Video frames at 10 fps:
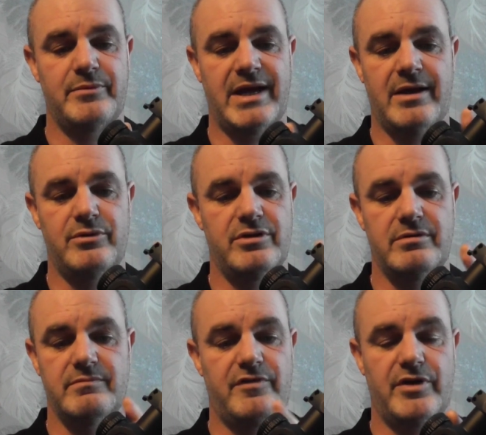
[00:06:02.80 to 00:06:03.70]
round
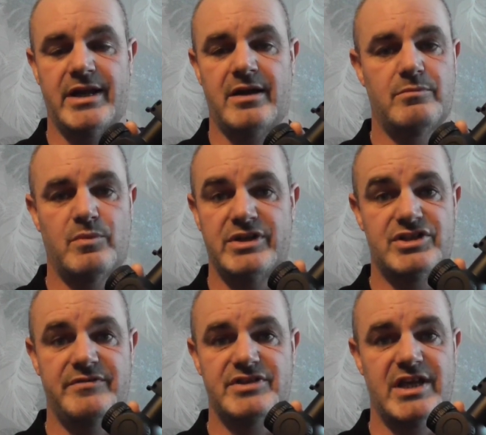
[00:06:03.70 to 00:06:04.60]
and find out
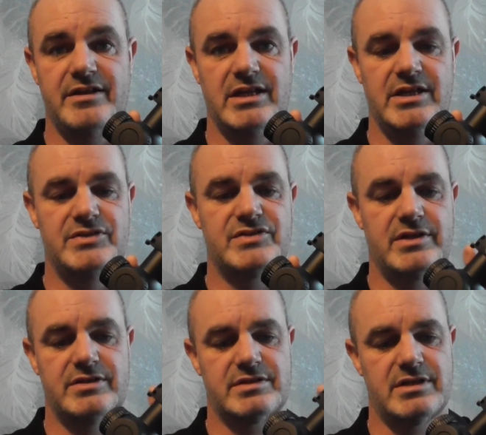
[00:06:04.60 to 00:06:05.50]
whichever setting it is
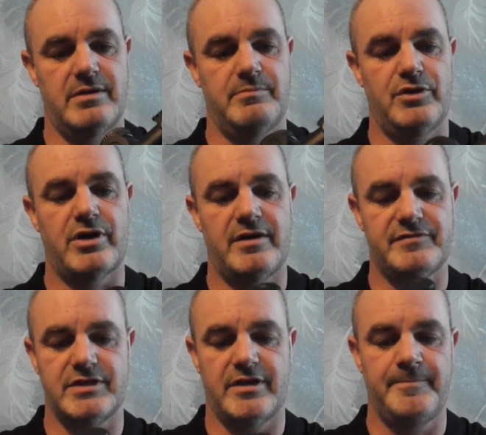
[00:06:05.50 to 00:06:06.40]
that you're
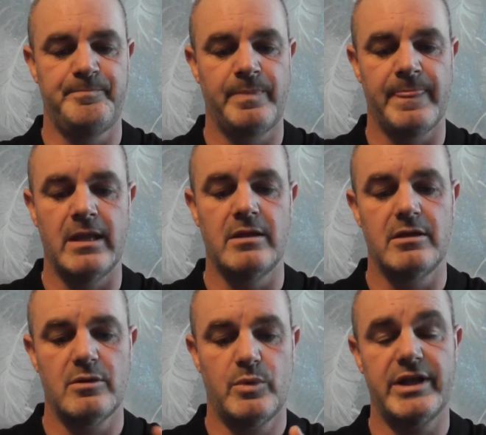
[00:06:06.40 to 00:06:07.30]
after.
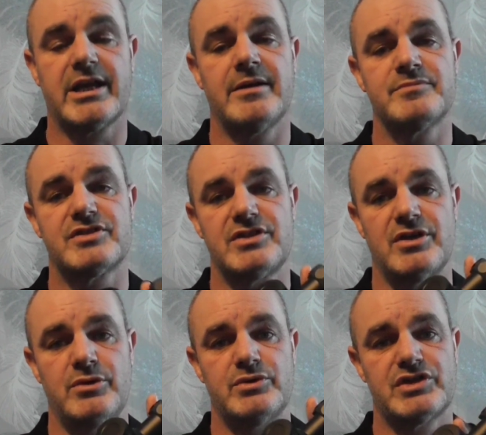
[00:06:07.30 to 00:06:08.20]
When it comes
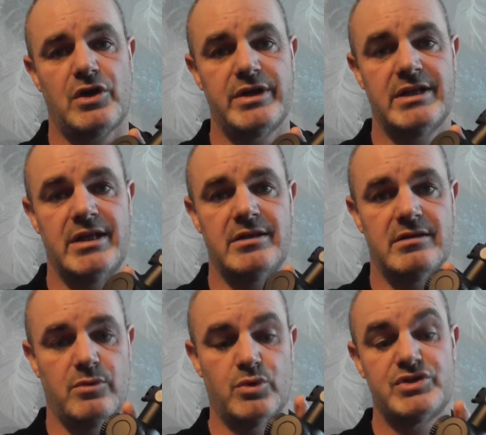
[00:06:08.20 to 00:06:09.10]
to sighting in
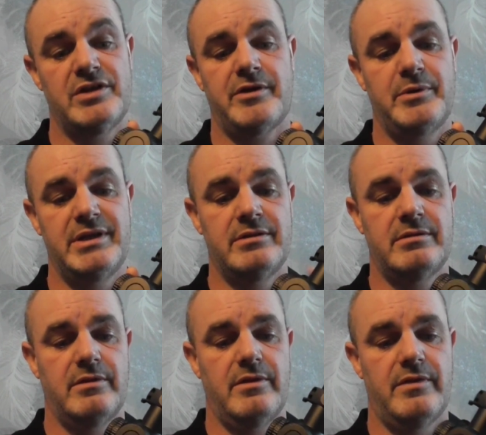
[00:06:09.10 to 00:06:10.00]
or zeroing
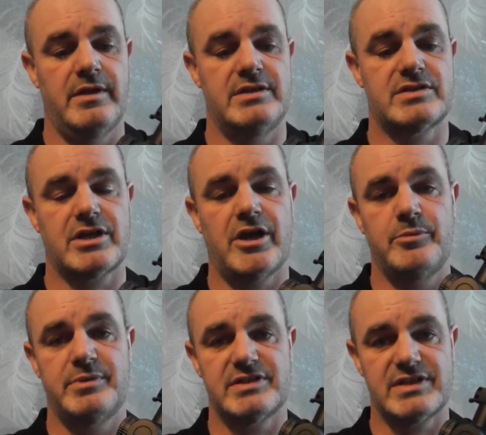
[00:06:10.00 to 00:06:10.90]
the
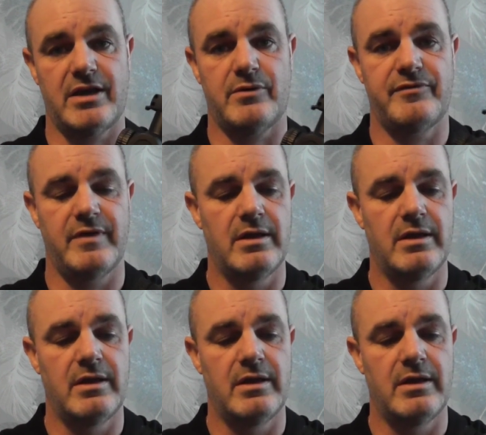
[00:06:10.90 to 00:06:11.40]
scope itself,